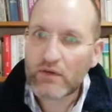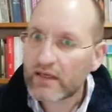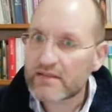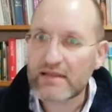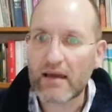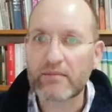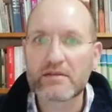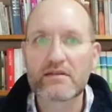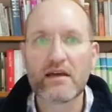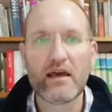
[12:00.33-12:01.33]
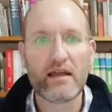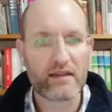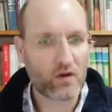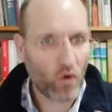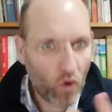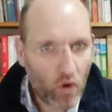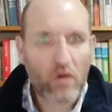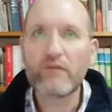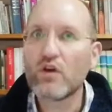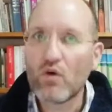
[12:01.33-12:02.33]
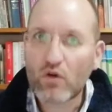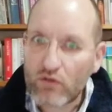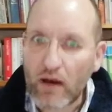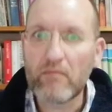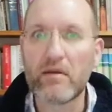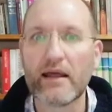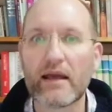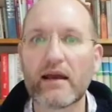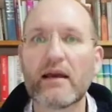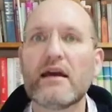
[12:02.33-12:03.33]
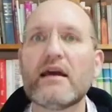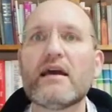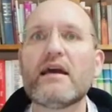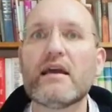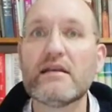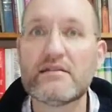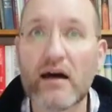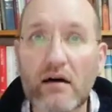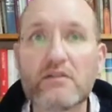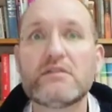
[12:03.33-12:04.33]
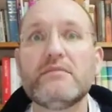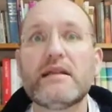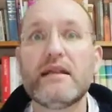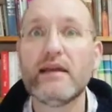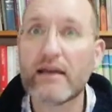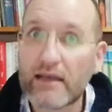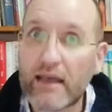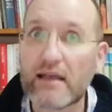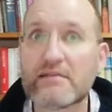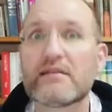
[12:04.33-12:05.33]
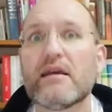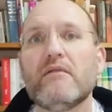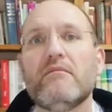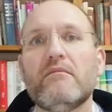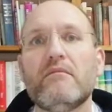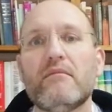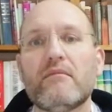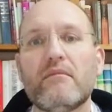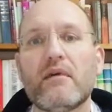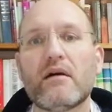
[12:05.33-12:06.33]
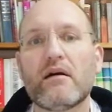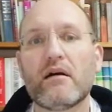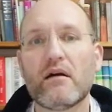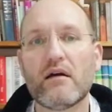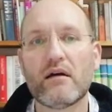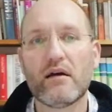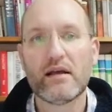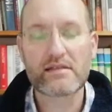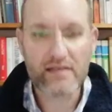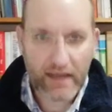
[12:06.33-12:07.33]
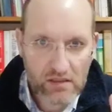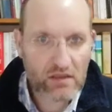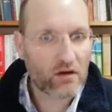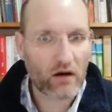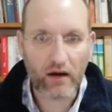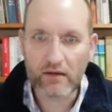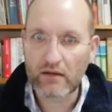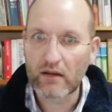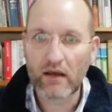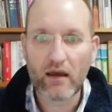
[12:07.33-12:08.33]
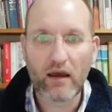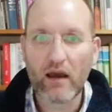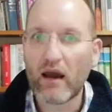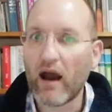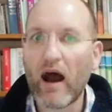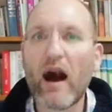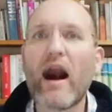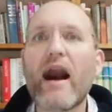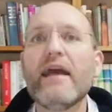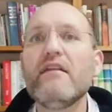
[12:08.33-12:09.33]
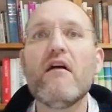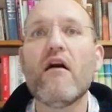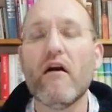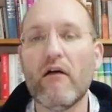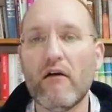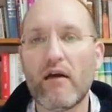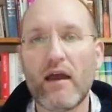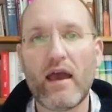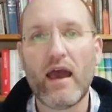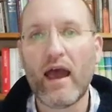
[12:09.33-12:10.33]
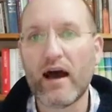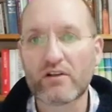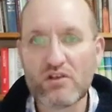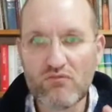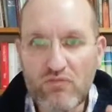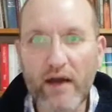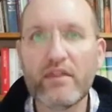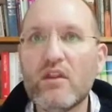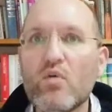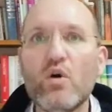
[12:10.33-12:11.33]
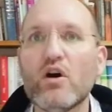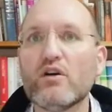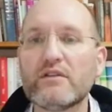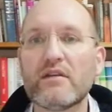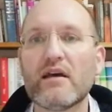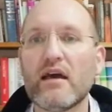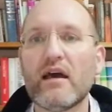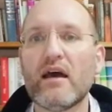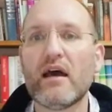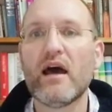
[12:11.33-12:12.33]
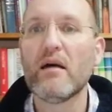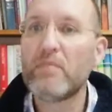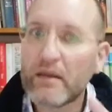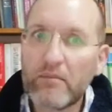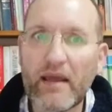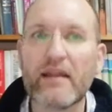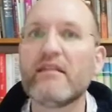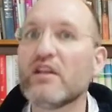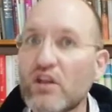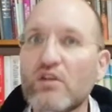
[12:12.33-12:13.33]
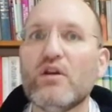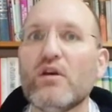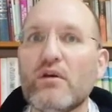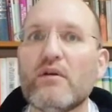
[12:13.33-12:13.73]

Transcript: to accept that all of your grumbling is ultimately against Him. It's saying to God, I know how to run the world a bit better than you do.